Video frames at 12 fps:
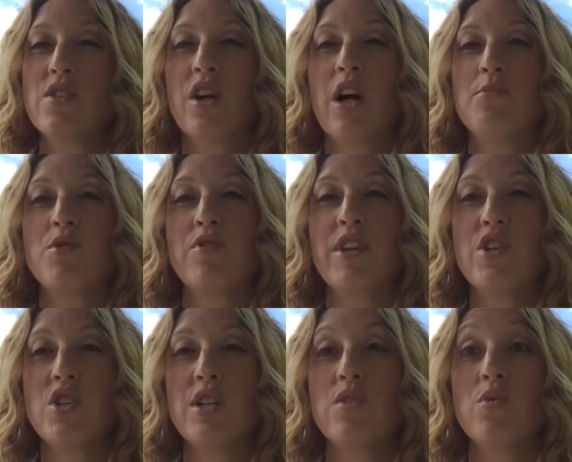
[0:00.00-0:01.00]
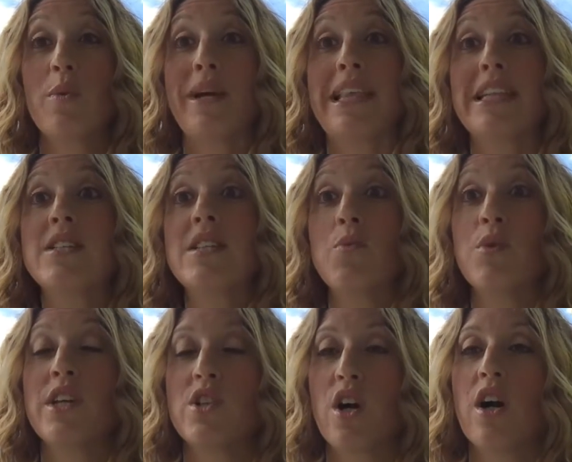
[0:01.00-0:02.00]
Our observations, where we listen when
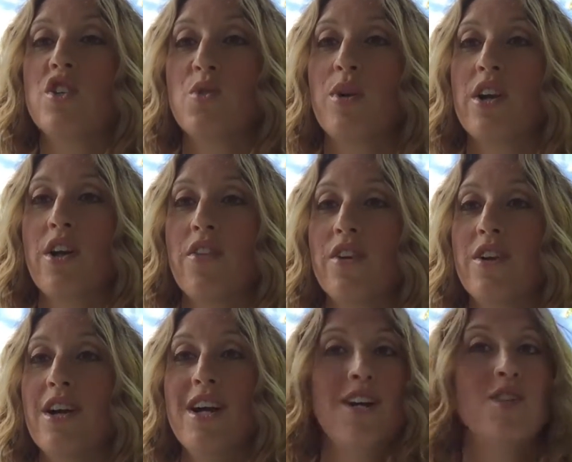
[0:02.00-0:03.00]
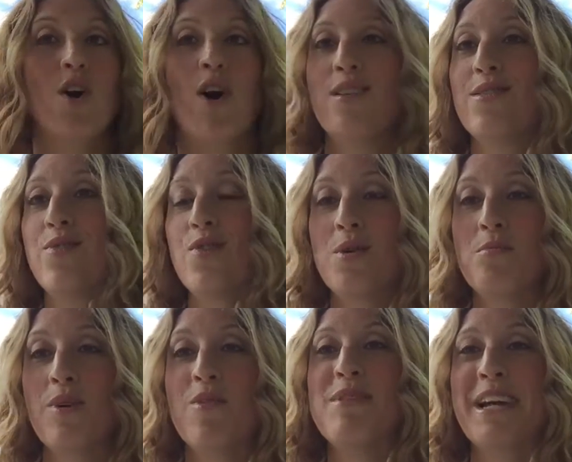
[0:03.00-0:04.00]
they talk to one another, is all a
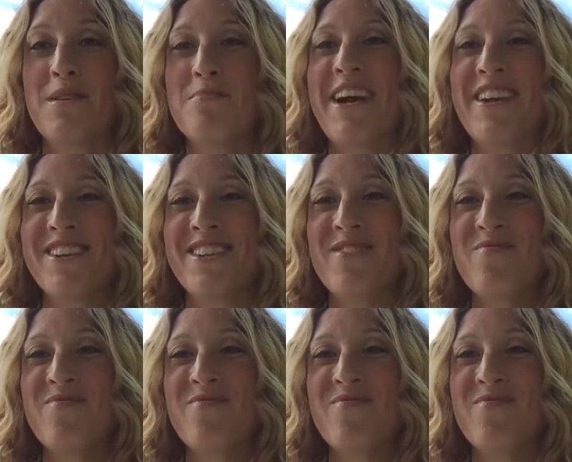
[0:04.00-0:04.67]
form of being a minor.